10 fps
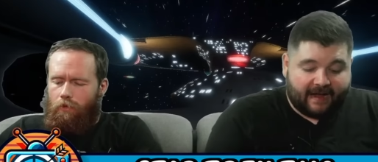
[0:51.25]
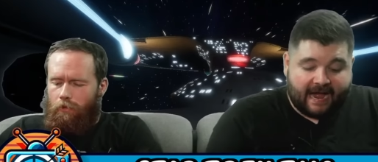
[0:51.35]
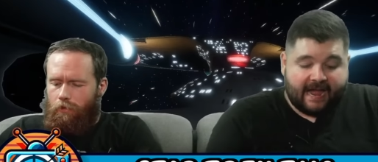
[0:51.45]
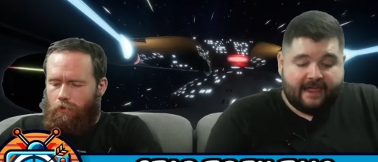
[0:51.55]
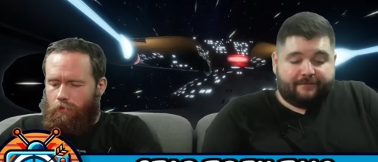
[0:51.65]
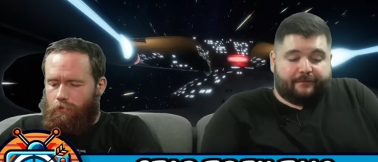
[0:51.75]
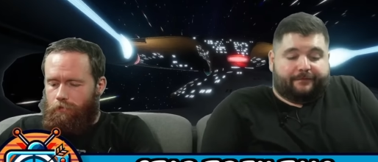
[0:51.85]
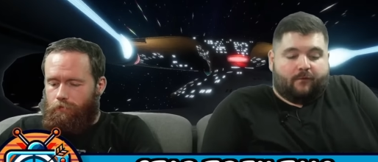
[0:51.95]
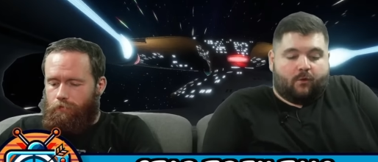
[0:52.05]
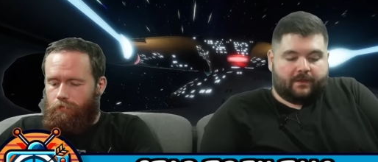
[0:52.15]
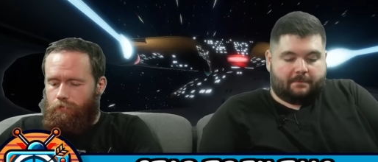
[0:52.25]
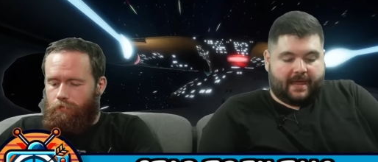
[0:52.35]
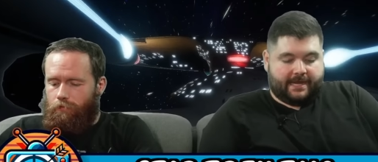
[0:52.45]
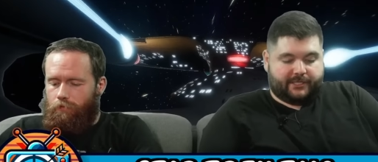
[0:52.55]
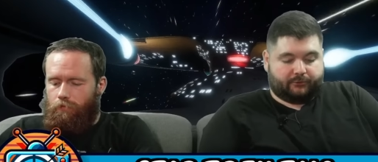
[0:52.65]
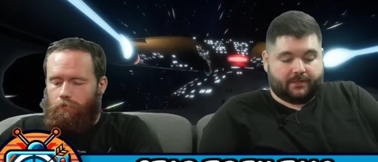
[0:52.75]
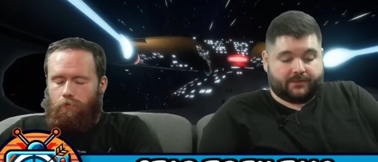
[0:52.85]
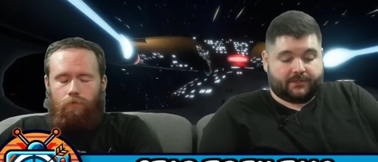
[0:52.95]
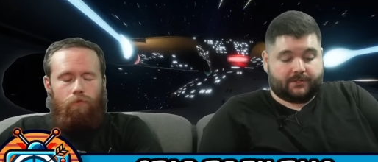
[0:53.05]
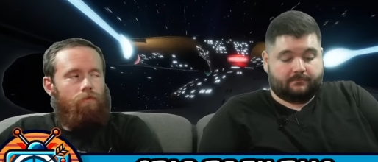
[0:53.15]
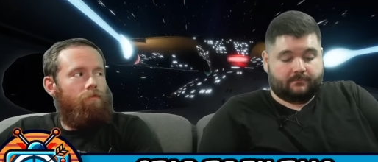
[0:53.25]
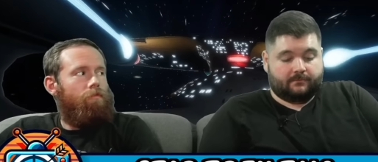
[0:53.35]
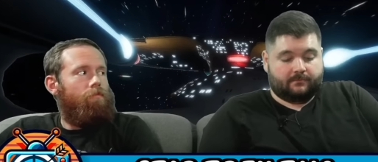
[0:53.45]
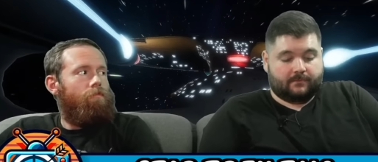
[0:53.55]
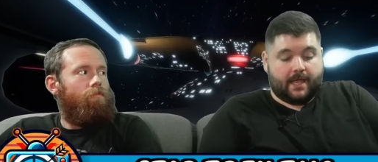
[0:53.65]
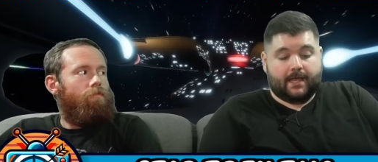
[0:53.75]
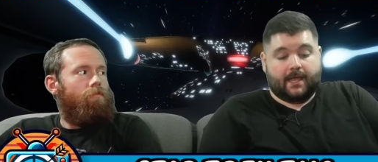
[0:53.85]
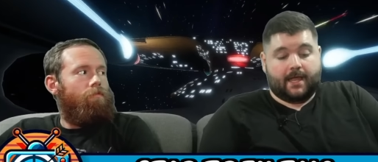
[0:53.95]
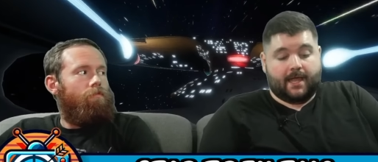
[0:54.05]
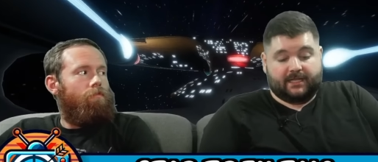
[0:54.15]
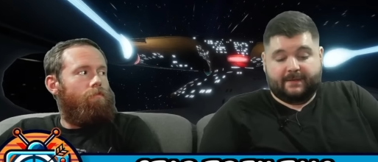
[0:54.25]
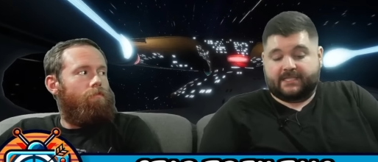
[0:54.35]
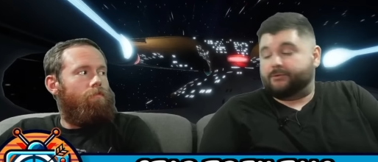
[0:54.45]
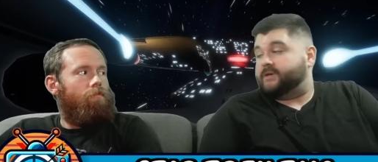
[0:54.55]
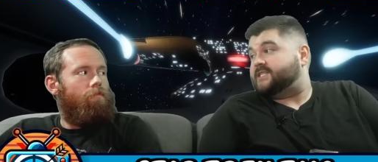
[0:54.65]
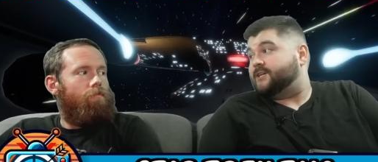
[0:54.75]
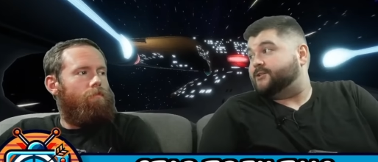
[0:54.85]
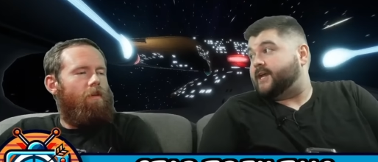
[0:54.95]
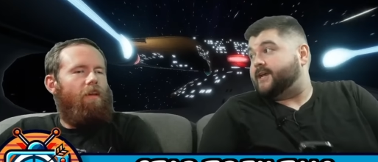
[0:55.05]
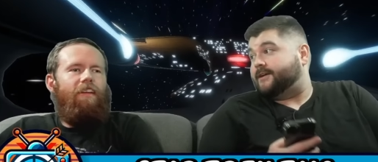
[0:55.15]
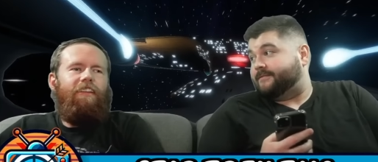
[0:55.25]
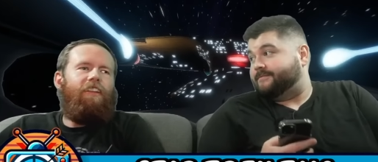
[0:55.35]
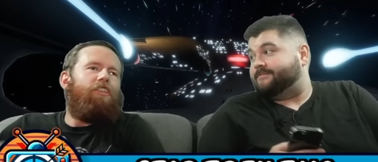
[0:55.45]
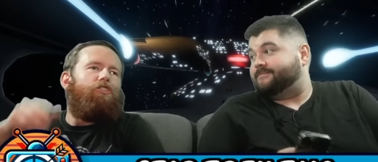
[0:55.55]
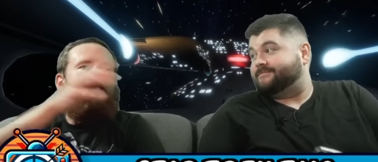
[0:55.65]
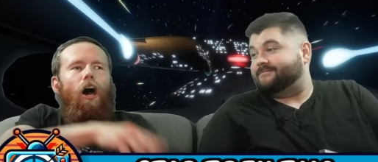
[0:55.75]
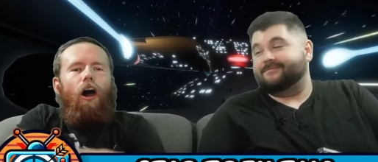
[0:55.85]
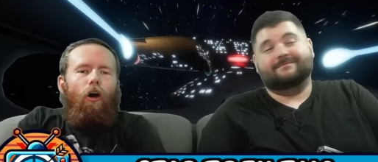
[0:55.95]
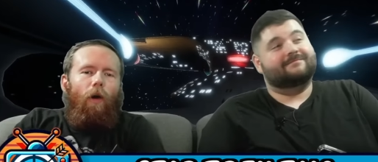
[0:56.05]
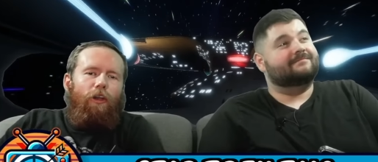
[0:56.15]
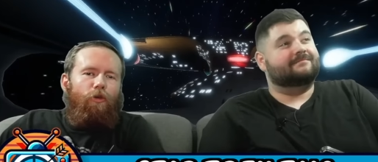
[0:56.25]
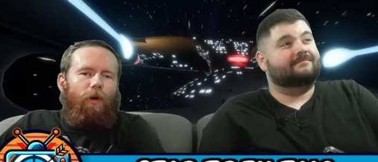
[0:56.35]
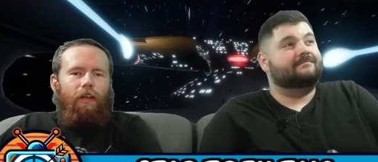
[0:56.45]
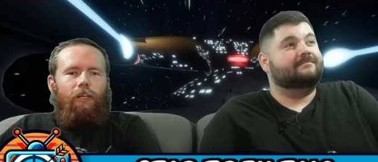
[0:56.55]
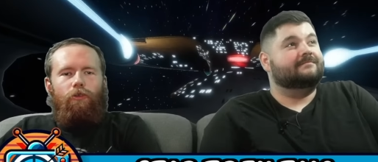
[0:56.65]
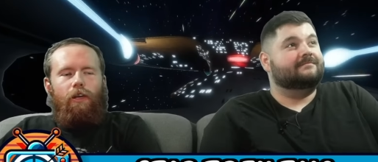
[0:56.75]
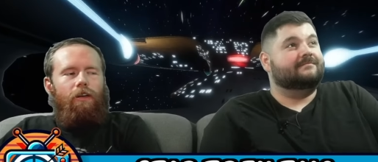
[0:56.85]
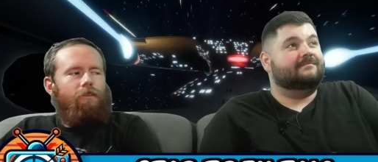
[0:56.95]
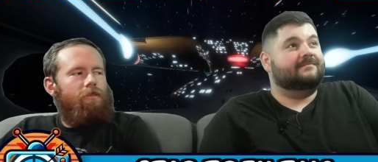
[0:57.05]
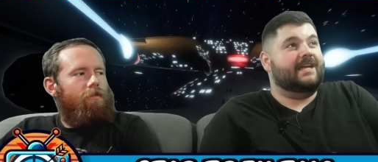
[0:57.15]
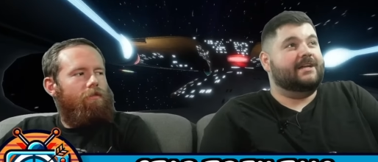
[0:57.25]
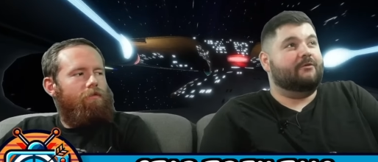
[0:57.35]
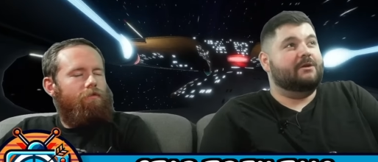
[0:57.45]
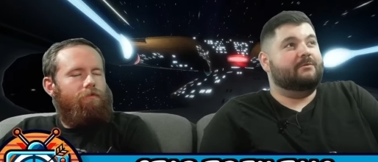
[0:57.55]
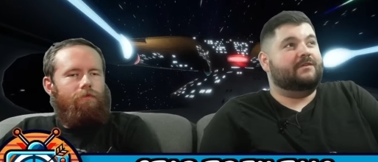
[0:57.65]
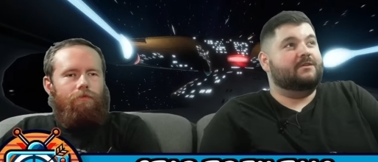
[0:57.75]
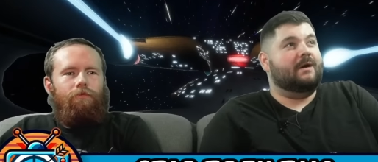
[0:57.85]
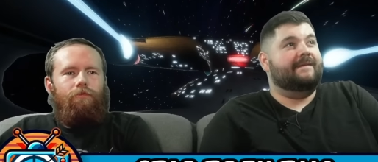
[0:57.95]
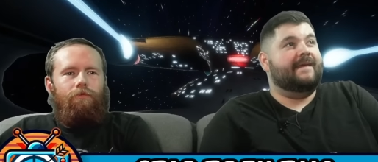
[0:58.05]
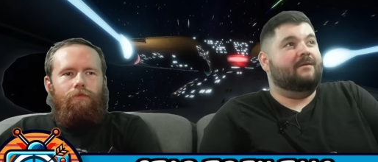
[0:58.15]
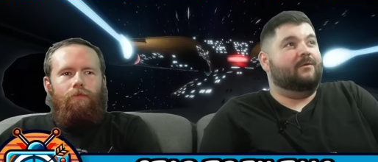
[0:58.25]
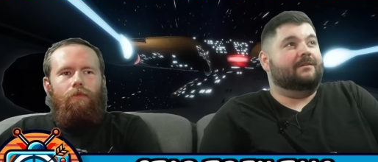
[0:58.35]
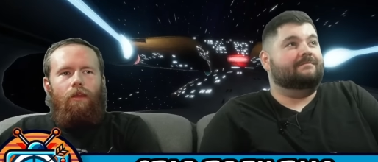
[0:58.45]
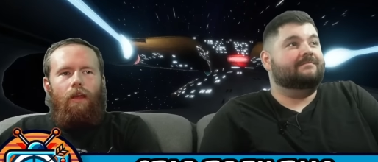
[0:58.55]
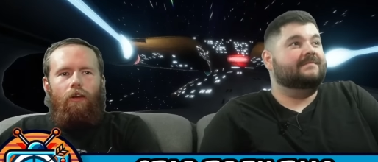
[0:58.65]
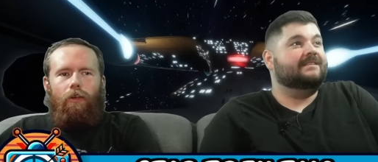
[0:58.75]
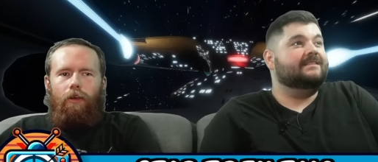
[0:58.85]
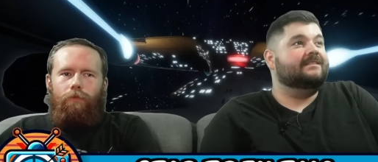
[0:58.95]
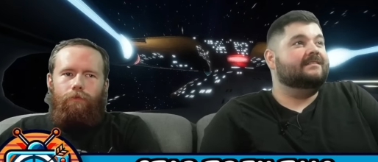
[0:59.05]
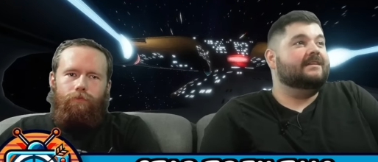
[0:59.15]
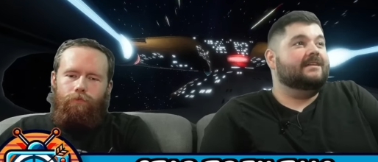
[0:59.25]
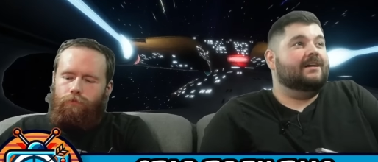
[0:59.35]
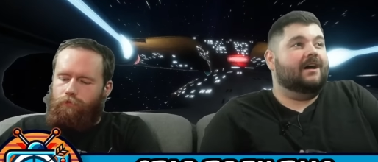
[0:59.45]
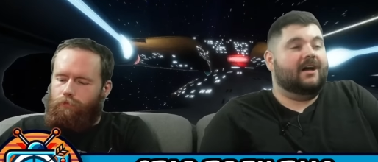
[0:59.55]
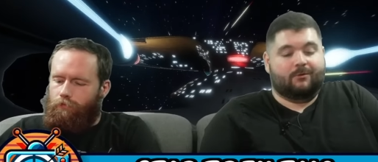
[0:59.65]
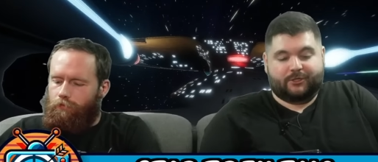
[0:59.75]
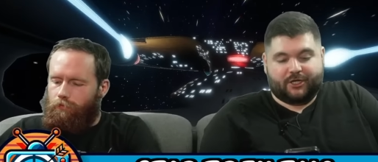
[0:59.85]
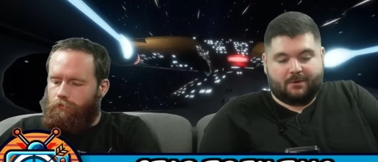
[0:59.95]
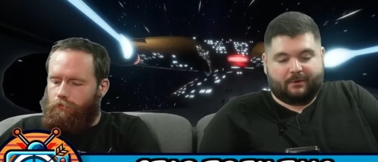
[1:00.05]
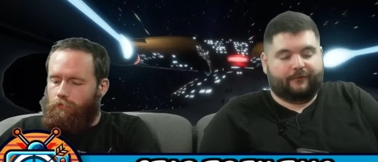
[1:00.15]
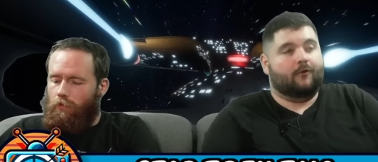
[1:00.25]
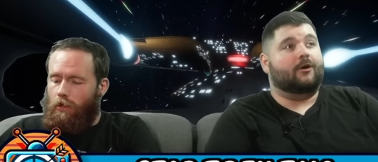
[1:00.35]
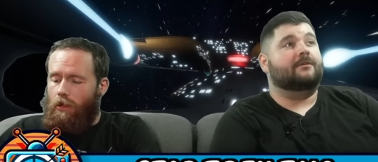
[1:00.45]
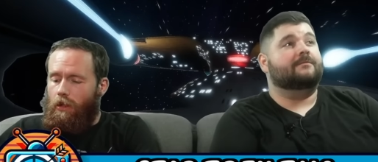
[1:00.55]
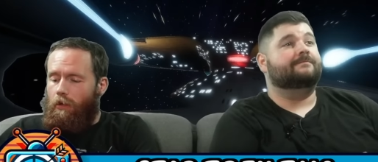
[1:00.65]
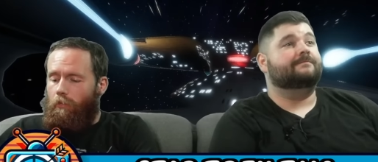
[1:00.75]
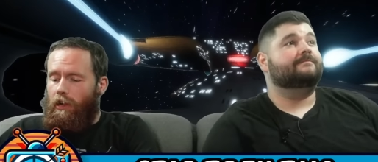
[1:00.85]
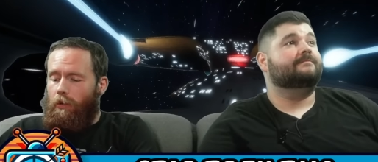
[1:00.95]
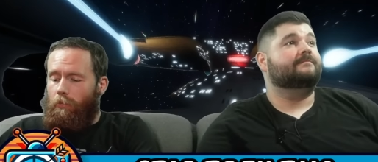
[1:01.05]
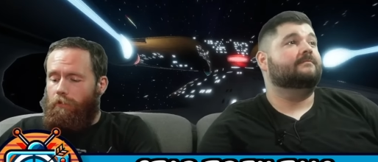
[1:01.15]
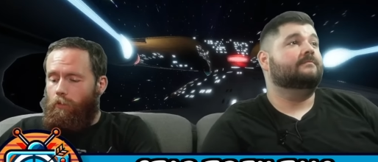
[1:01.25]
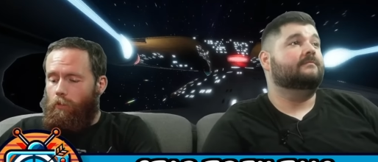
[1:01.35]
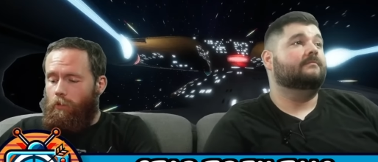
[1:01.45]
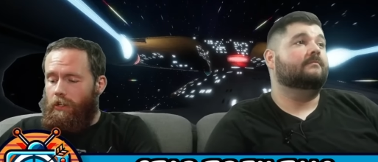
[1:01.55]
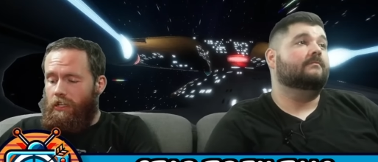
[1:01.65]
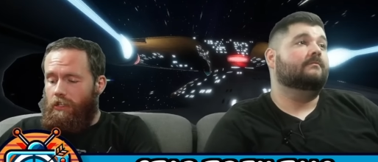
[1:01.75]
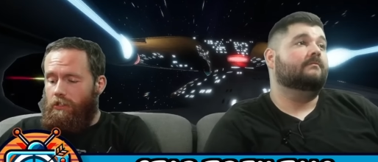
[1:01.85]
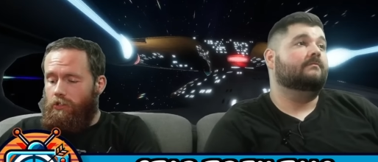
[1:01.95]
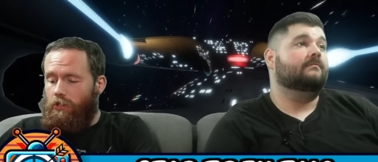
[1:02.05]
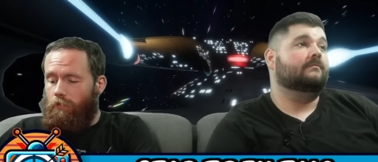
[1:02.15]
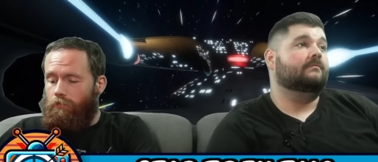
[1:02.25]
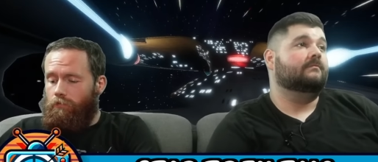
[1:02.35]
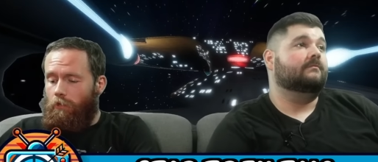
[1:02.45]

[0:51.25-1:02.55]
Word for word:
Speaker 1: five for the patrons, elementary Dear data. Let's go! I knew I liked you guys. They agreed with you on that one. Hell yeah. Uh, what's your number four? My number four is